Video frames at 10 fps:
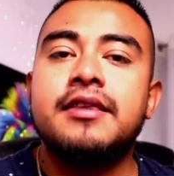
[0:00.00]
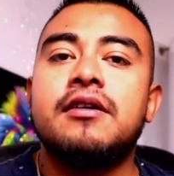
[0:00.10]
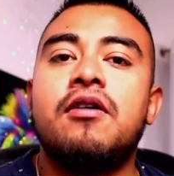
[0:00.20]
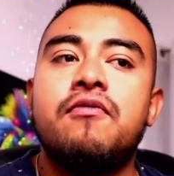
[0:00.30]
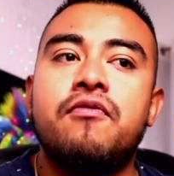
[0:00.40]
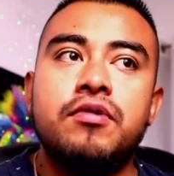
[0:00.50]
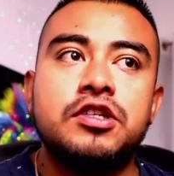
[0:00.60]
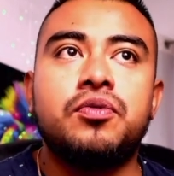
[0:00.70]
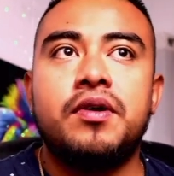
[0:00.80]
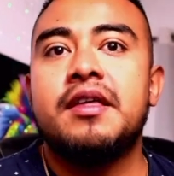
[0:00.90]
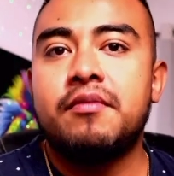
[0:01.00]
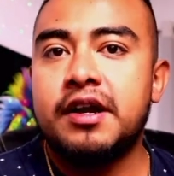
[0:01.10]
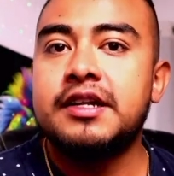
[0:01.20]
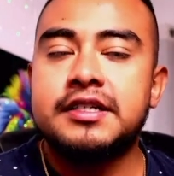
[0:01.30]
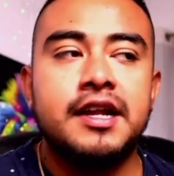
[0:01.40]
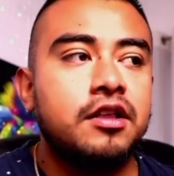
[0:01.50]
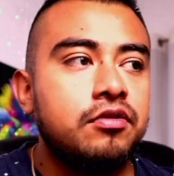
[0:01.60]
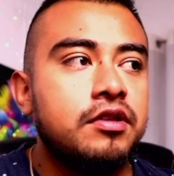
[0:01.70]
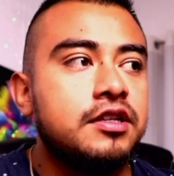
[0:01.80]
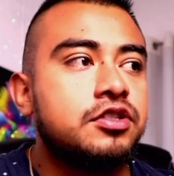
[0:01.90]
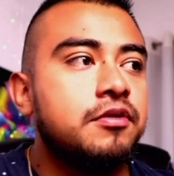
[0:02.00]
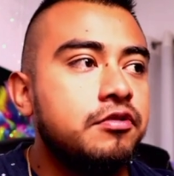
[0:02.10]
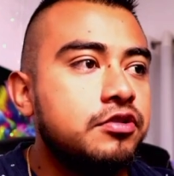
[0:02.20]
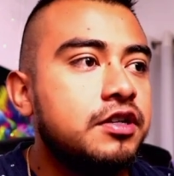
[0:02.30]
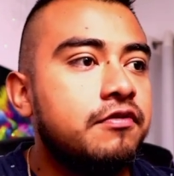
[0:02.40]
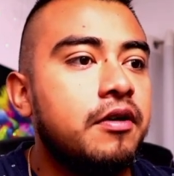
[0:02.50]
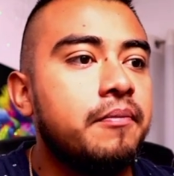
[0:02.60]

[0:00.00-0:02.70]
of which way the market is going to do the distribution from?